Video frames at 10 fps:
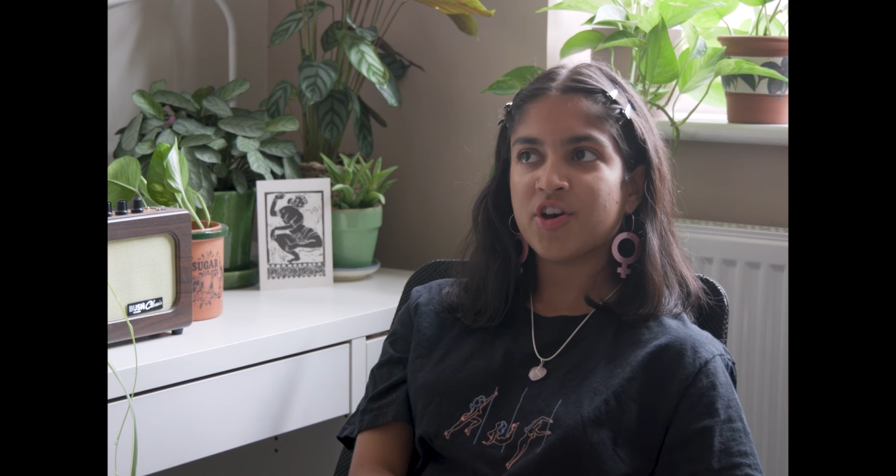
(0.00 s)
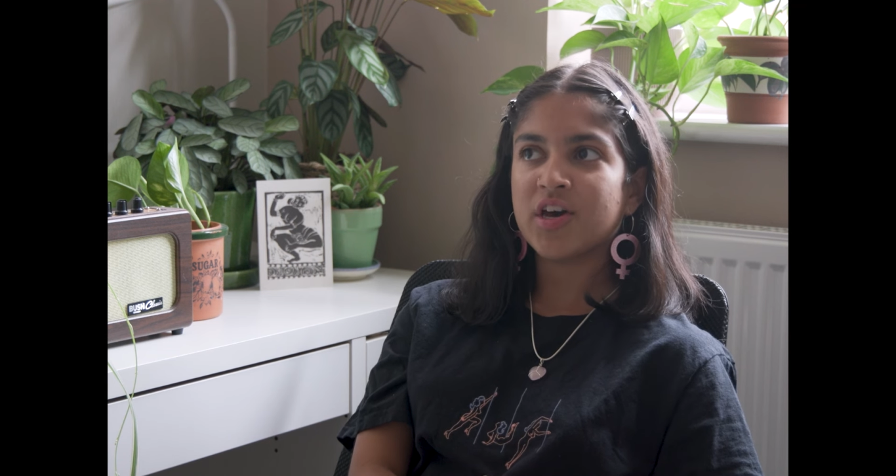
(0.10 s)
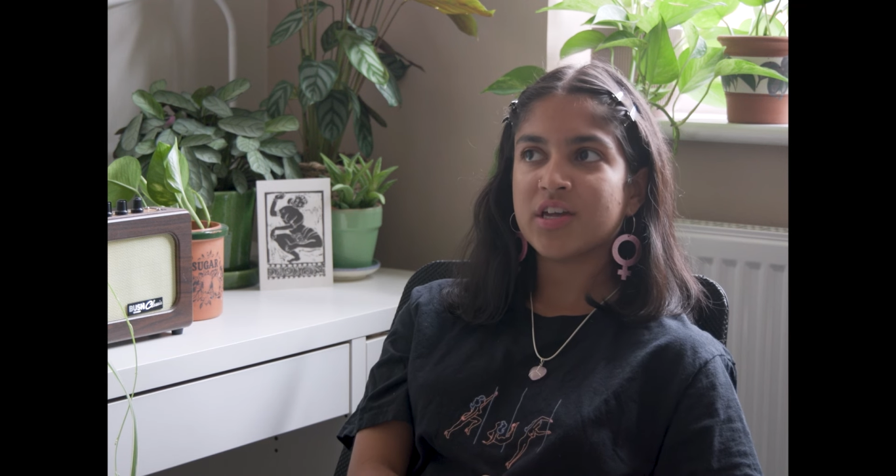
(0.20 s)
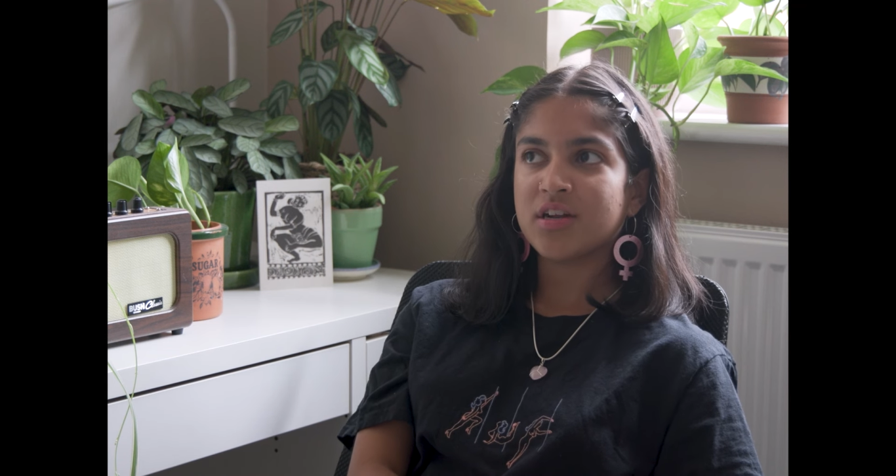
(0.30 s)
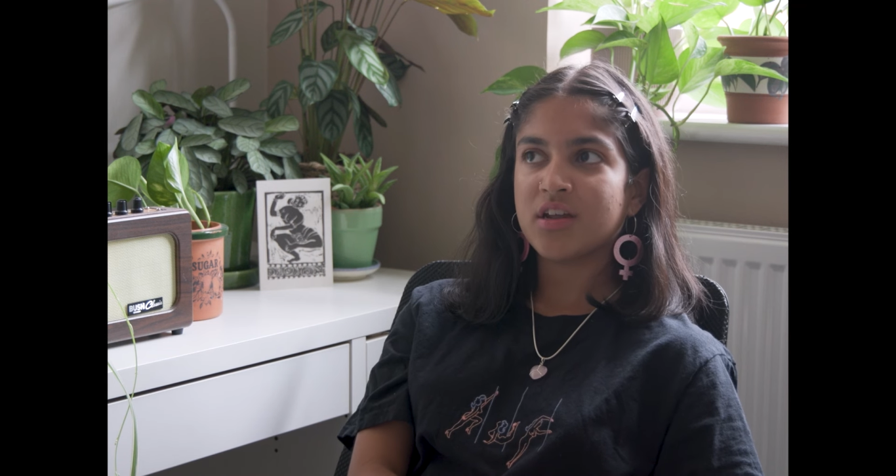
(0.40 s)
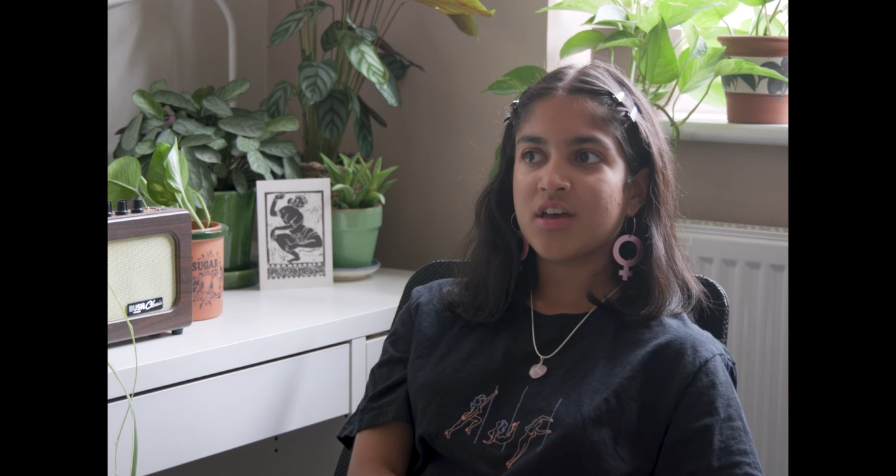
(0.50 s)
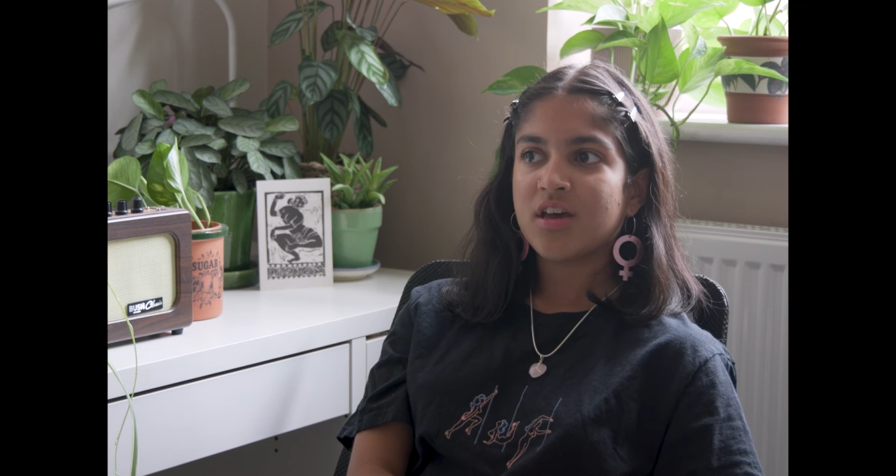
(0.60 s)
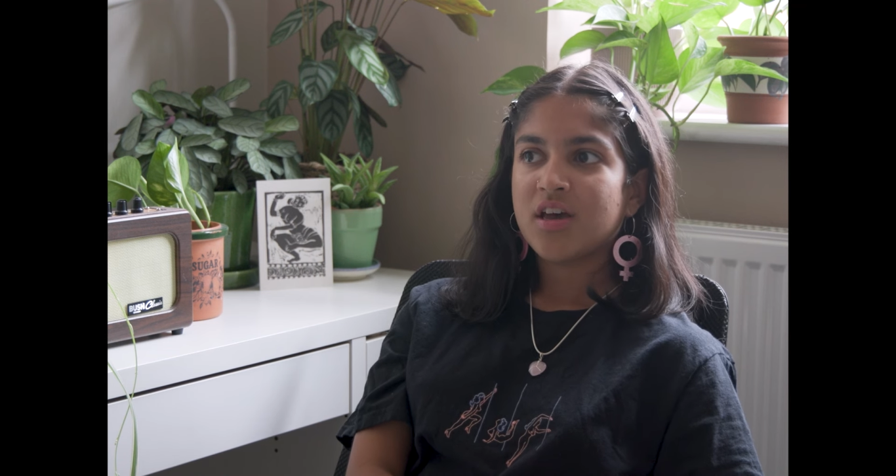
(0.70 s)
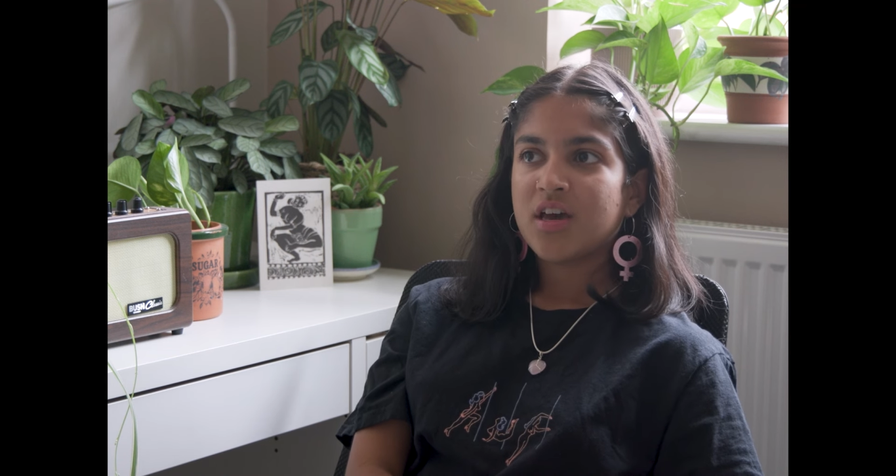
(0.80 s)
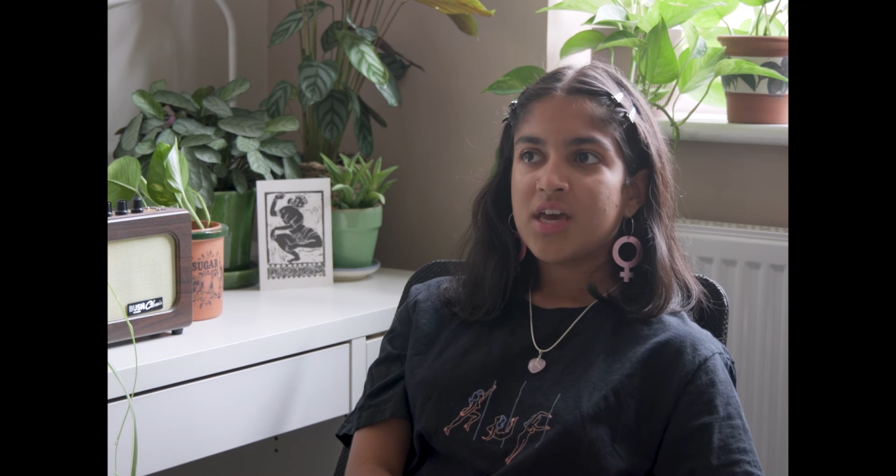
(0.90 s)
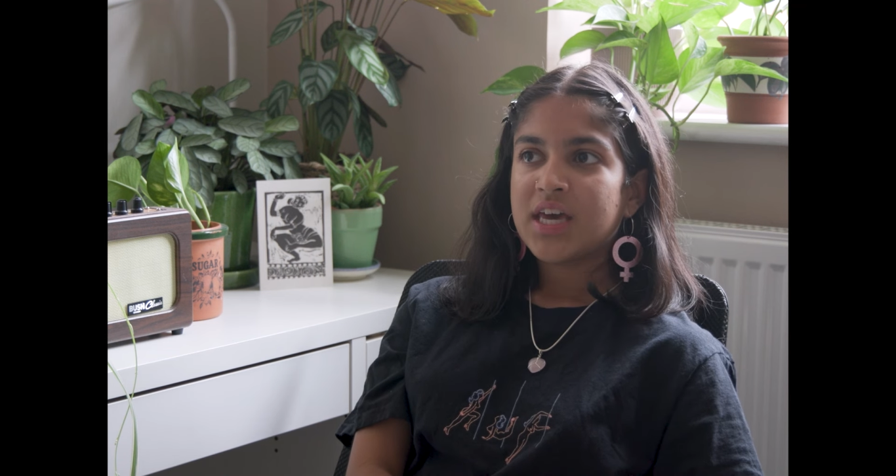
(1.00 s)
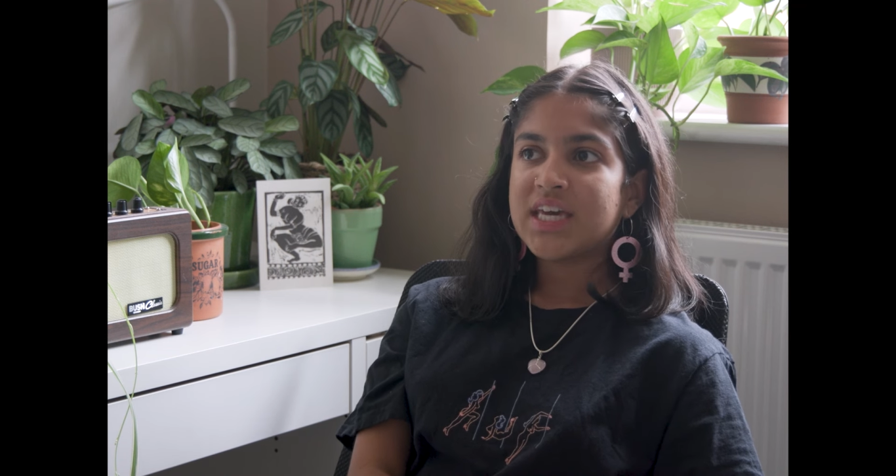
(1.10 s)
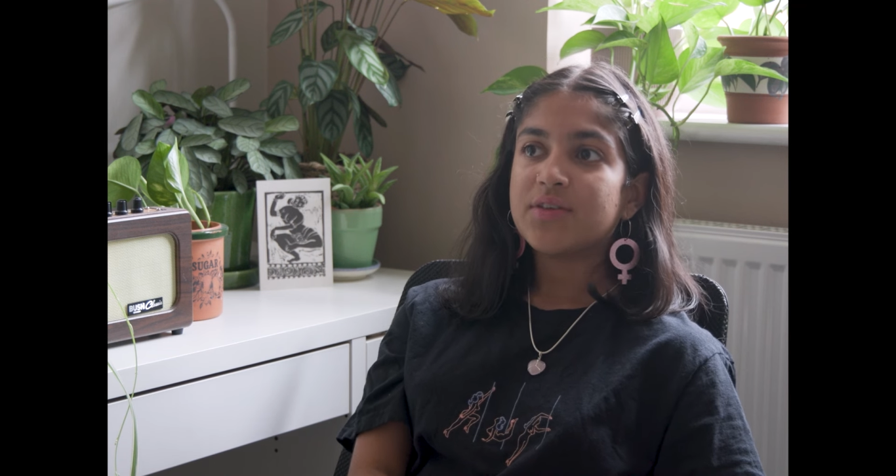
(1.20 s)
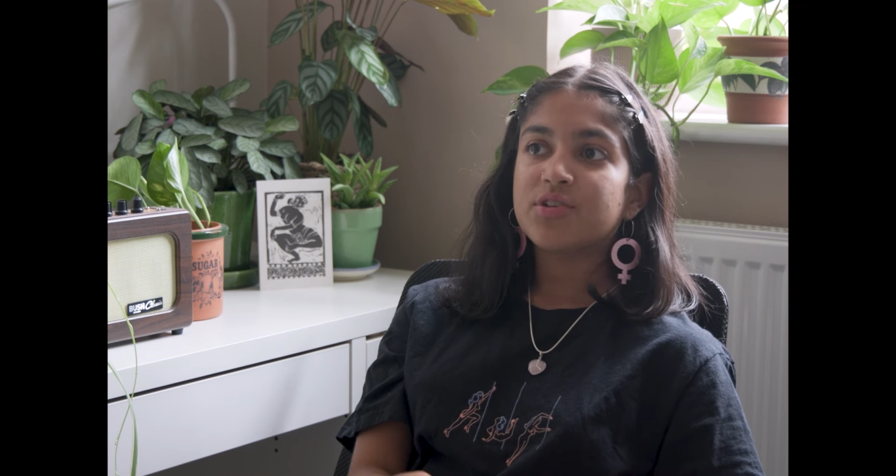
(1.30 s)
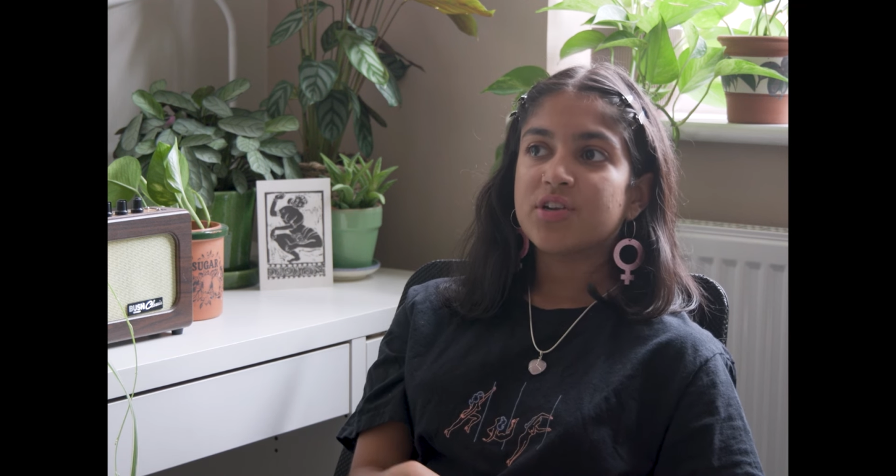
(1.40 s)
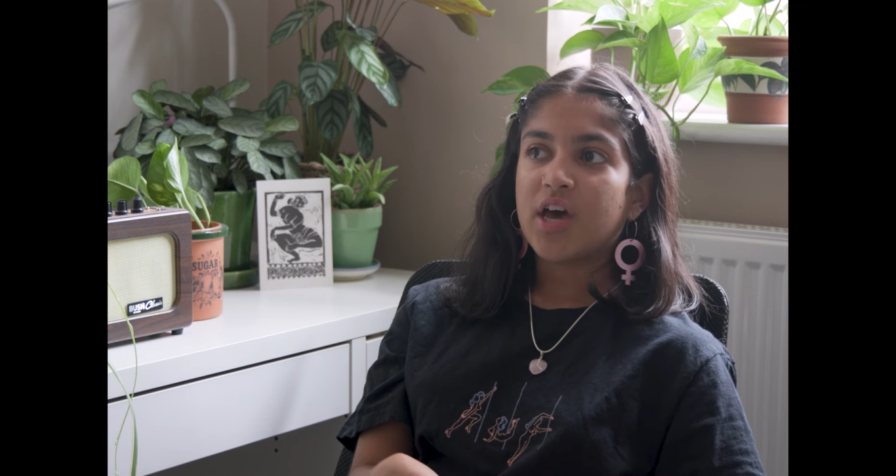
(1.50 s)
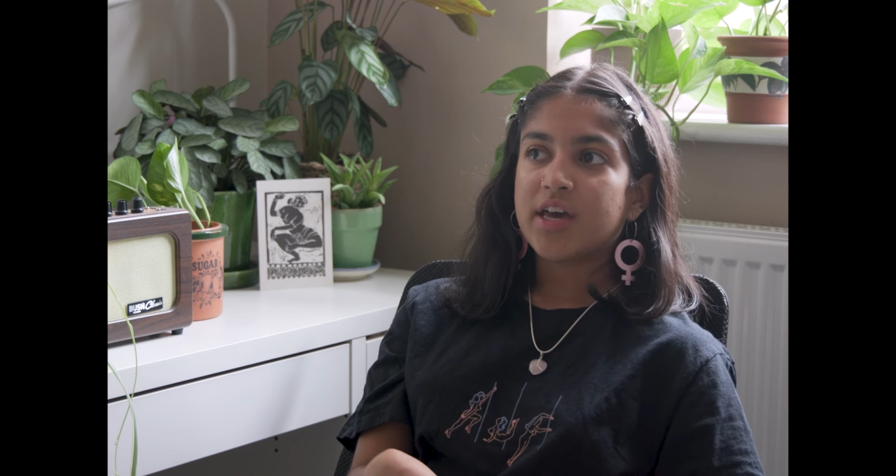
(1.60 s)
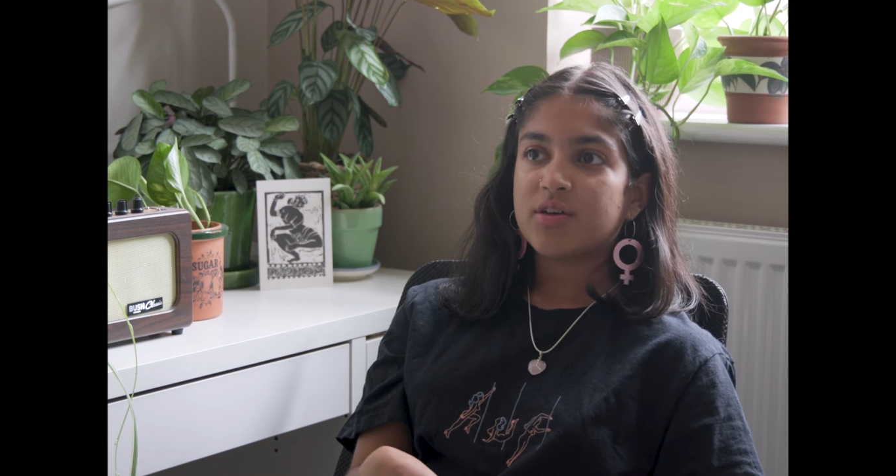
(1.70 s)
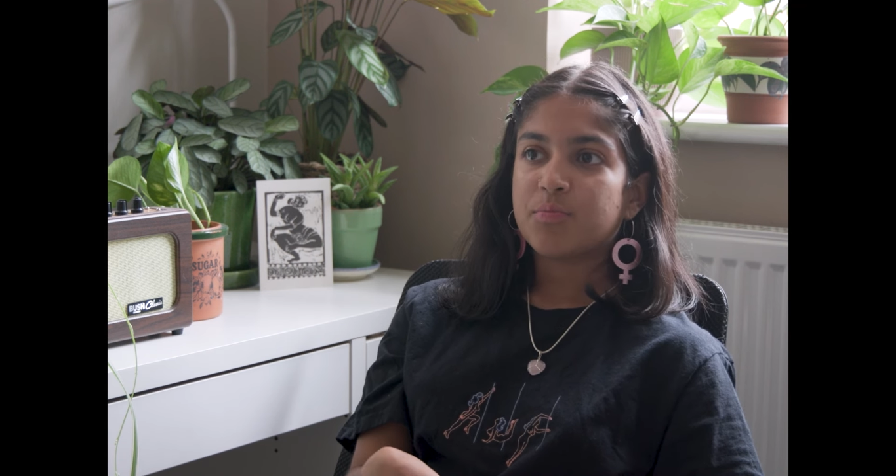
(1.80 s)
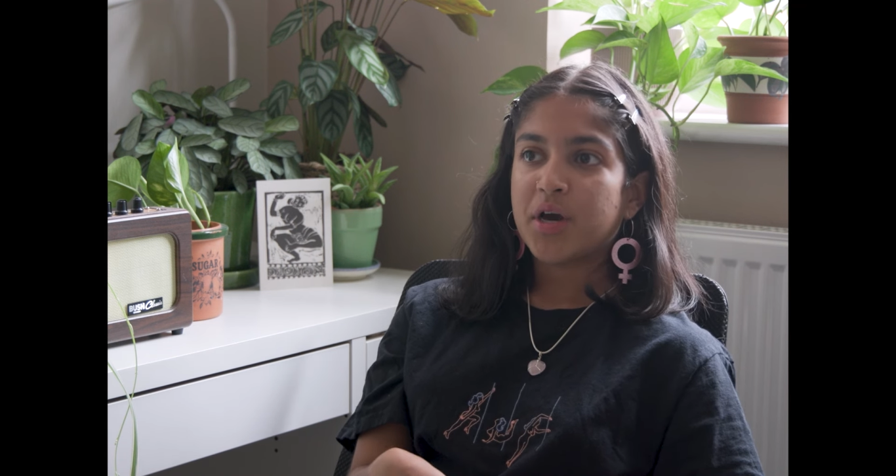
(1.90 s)
and even
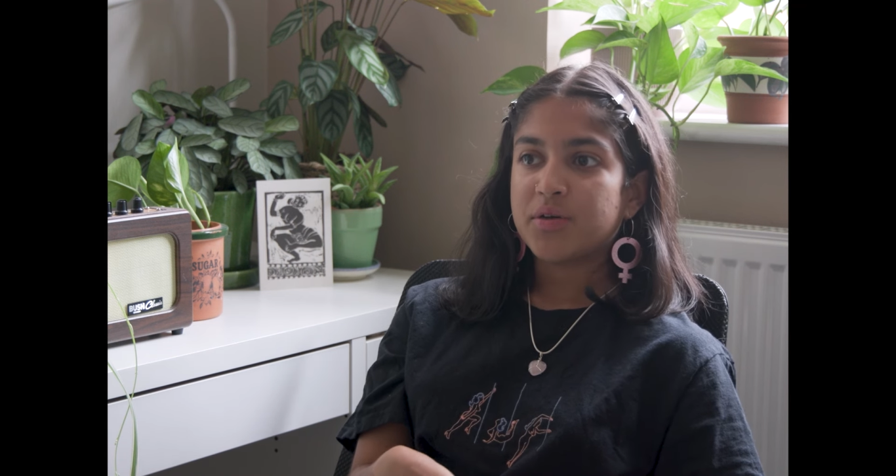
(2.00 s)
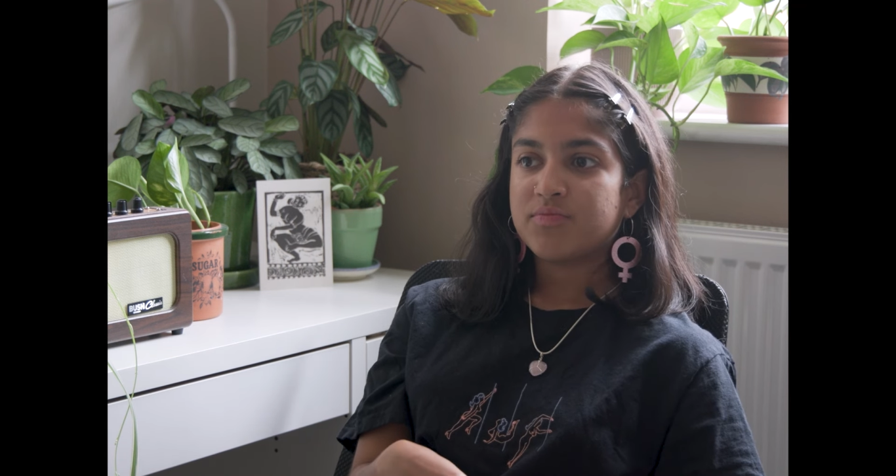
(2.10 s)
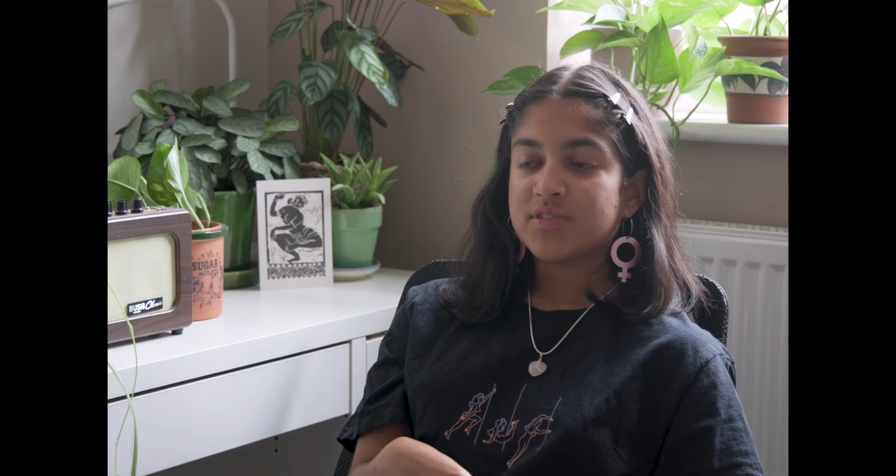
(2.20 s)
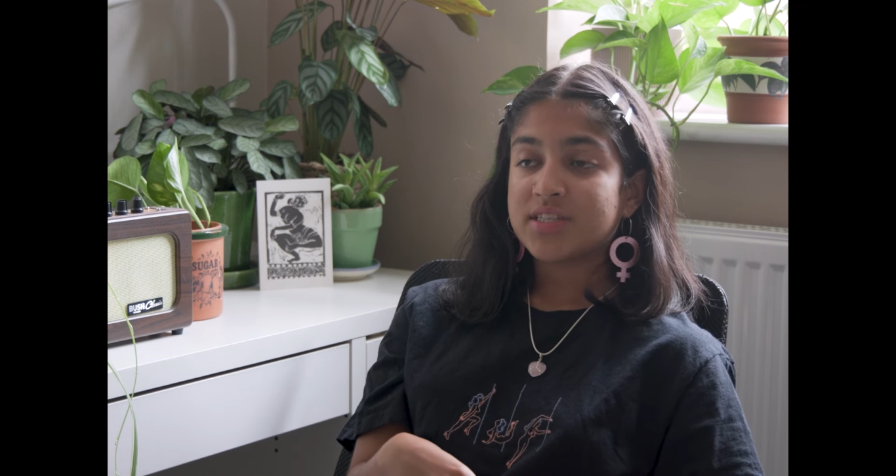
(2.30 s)
like my